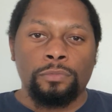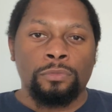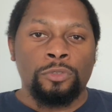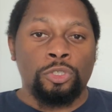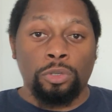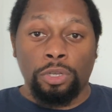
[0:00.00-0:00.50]

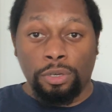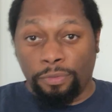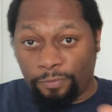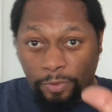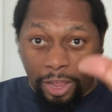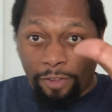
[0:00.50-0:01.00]
So your
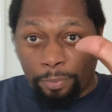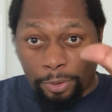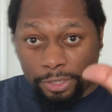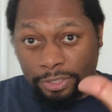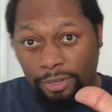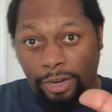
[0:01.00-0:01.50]
5
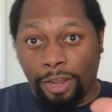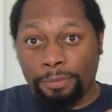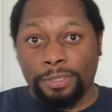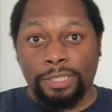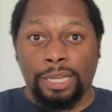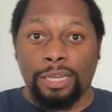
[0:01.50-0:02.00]
parts of your
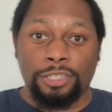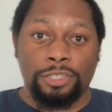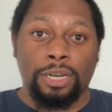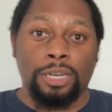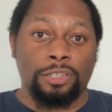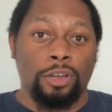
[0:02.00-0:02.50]
options
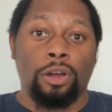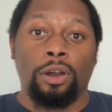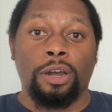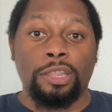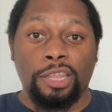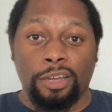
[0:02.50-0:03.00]
contract
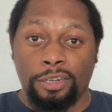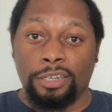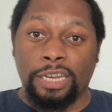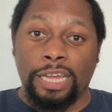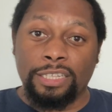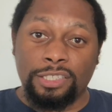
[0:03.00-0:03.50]
are the
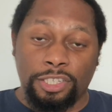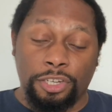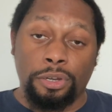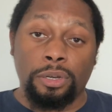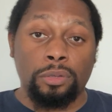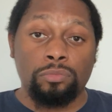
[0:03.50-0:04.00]
underlying
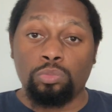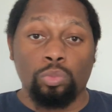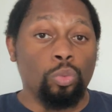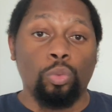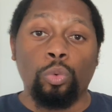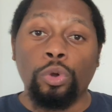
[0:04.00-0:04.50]
security.
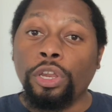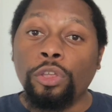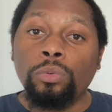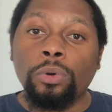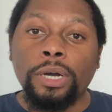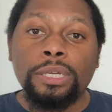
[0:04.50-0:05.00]
What do you
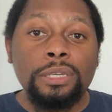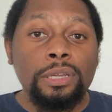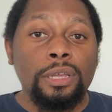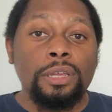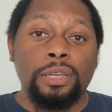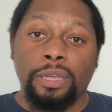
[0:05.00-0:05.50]
want?
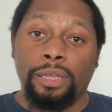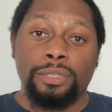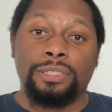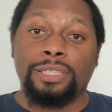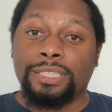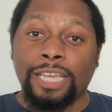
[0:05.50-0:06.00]
It's
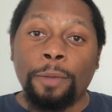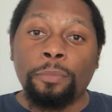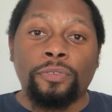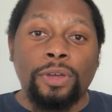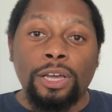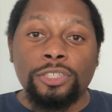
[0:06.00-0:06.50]
the type of
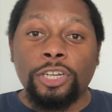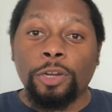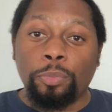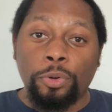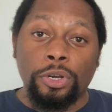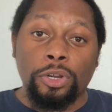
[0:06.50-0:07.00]
contract,
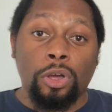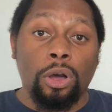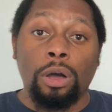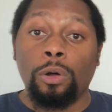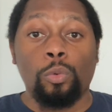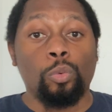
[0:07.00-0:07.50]
put or
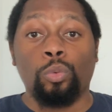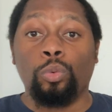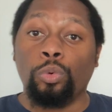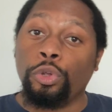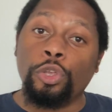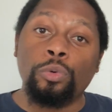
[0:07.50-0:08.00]
call.
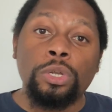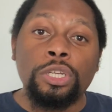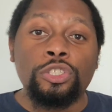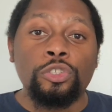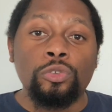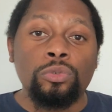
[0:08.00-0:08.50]
What do you want to
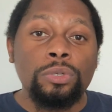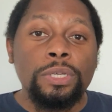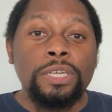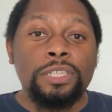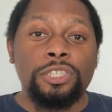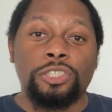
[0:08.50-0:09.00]
do?
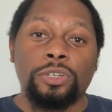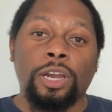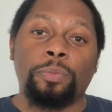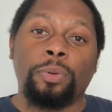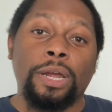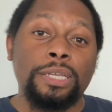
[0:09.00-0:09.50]
The
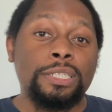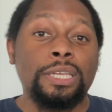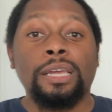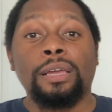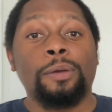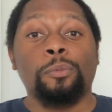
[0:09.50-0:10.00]
strike price.
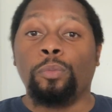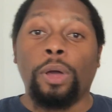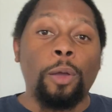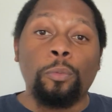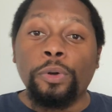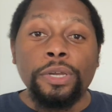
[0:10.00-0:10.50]

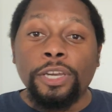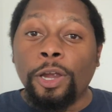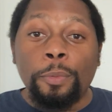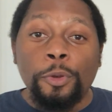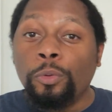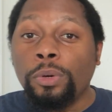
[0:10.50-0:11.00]
At what
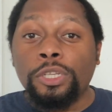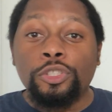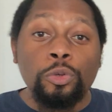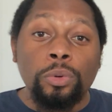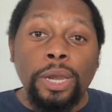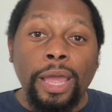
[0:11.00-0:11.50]
number do you want to
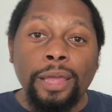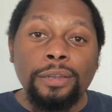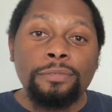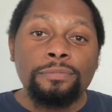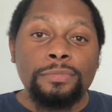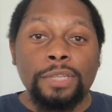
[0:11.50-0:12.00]
do it at?
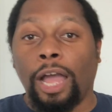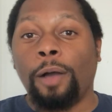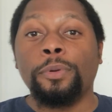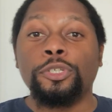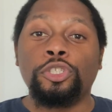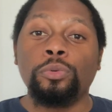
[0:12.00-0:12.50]
How
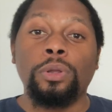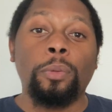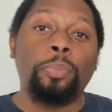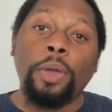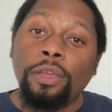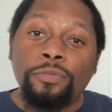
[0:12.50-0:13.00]
much do you want
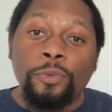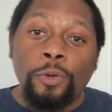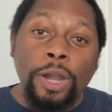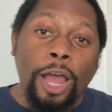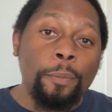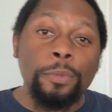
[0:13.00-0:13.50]
to pay for
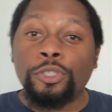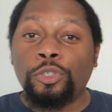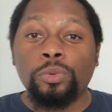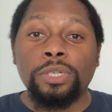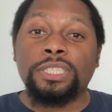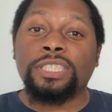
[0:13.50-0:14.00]
it? How much do
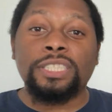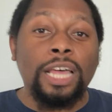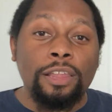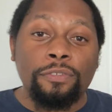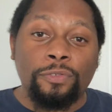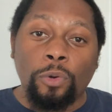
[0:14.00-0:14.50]
you want to sell
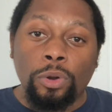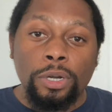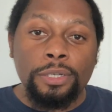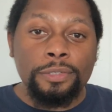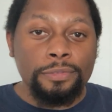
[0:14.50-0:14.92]
it for?